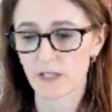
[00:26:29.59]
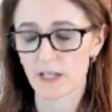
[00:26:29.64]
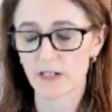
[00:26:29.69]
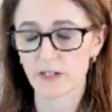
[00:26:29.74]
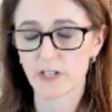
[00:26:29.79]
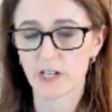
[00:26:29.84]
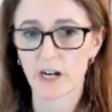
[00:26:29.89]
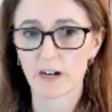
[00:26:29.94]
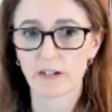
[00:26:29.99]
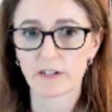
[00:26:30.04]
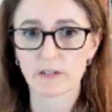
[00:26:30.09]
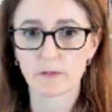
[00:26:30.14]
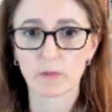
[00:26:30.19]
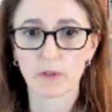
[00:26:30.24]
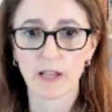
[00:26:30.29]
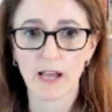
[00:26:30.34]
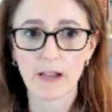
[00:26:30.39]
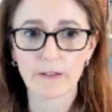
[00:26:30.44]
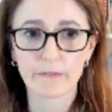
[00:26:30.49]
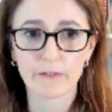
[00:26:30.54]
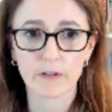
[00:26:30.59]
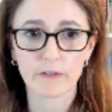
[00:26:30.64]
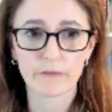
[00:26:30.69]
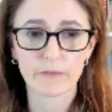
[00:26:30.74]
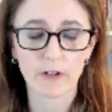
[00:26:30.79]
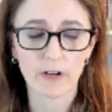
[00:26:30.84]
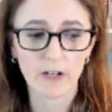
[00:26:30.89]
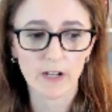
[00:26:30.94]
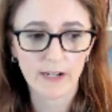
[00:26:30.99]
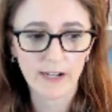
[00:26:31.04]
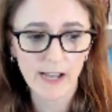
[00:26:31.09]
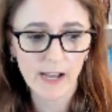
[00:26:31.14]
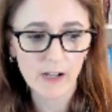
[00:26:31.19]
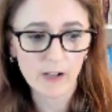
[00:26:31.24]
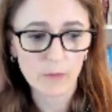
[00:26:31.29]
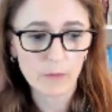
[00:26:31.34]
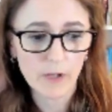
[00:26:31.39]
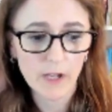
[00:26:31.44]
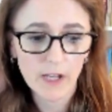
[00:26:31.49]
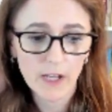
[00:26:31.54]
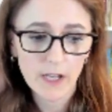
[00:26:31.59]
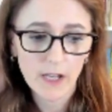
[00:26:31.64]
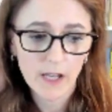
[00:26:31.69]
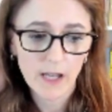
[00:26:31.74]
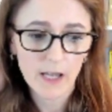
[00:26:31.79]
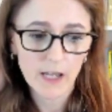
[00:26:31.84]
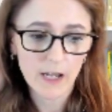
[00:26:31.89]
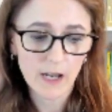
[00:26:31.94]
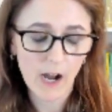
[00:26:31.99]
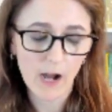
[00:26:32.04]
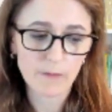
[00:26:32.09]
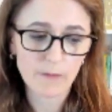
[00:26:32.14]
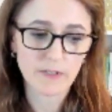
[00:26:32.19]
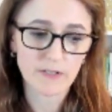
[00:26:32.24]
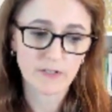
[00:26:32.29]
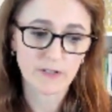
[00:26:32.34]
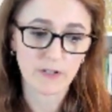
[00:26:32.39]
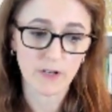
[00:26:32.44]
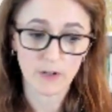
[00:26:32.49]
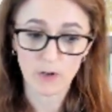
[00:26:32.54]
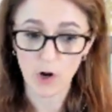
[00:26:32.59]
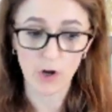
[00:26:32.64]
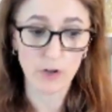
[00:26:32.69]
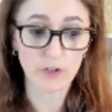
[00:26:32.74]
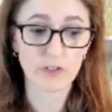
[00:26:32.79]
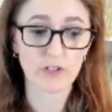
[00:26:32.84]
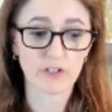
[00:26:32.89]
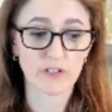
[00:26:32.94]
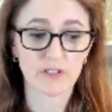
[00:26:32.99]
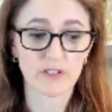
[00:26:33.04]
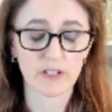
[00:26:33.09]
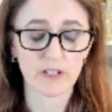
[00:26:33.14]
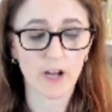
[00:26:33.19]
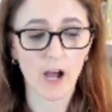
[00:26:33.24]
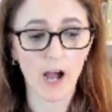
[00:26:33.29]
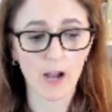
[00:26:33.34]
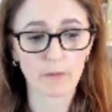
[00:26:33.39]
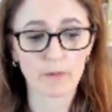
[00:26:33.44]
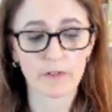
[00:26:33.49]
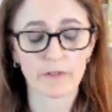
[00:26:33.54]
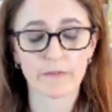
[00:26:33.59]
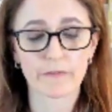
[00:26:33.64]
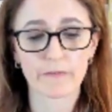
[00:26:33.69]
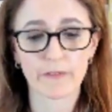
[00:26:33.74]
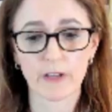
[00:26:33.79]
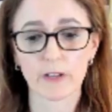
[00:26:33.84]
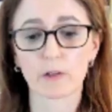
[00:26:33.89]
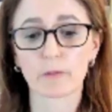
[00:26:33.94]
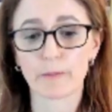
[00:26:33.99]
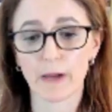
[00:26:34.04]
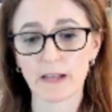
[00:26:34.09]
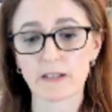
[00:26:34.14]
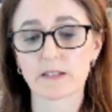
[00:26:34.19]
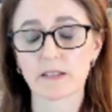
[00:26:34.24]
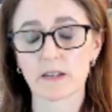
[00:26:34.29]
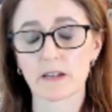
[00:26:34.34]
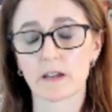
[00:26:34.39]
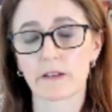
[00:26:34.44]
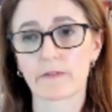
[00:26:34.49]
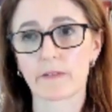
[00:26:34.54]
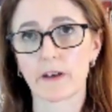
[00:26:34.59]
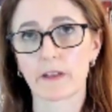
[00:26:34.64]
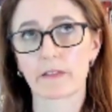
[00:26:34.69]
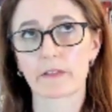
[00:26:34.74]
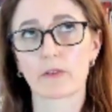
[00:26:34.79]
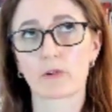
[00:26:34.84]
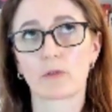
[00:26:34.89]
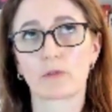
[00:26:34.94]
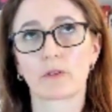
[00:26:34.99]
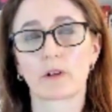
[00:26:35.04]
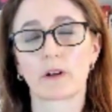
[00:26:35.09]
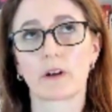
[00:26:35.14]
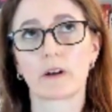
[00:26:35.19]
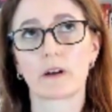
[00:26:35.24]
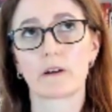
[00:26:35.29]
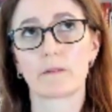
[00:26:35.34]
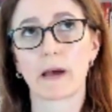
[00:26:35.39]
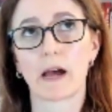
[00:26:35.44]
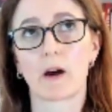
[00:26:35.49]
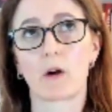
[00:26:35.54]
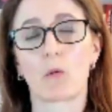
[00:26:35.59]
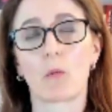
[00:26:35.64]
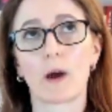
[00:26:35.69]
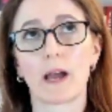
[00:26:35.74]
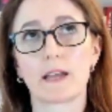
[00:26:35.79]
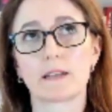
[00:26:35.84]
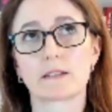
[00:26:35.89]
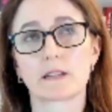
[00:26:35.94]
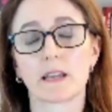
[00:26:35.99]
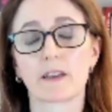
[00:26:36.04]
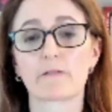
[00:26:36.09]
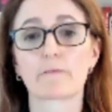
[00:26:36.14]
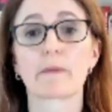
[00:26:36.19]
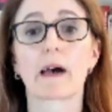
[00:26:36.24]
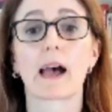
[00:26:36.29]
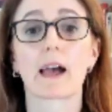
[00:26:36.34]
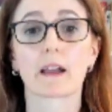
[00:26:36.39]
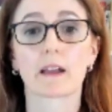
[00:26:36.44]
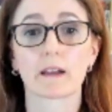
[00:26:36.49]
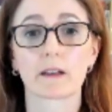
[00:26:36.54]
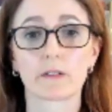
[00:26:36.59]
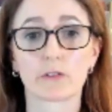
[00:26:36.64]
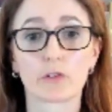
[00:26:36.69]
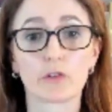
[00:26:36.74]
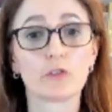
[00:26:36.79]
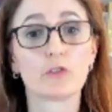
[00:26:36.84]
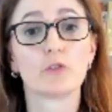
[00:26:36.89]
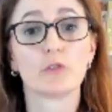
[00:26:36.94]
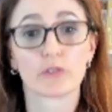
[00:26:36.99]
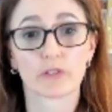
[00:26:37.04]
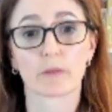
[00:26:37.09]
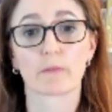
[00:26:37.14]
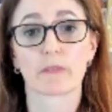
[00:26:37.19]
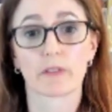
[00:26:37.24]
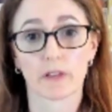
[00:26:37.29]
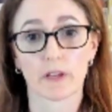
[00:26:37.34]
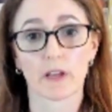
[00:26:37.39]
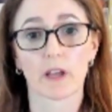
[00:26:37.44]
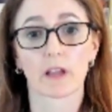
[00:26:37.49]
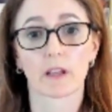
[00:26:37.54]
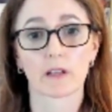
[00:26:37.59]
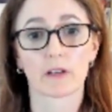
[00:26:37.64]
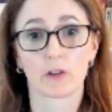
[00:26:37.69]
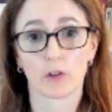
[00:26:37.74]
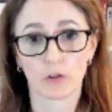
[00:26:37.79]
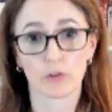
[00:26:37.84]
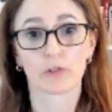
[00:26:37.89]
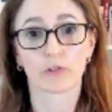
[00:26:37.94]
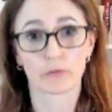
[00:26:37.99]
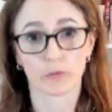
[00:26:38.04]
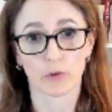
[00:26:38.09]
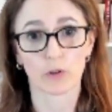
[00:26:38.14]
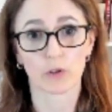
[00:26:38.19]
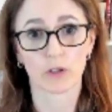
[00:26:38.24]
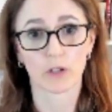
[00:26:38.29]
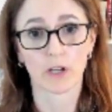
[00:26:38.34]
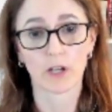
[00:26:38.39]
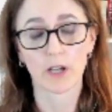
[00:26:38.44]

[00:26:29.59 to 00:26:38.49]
charitable effort, Frontline Help, I was conscious that I would feel better if I thought about a way to give back, to do something useful.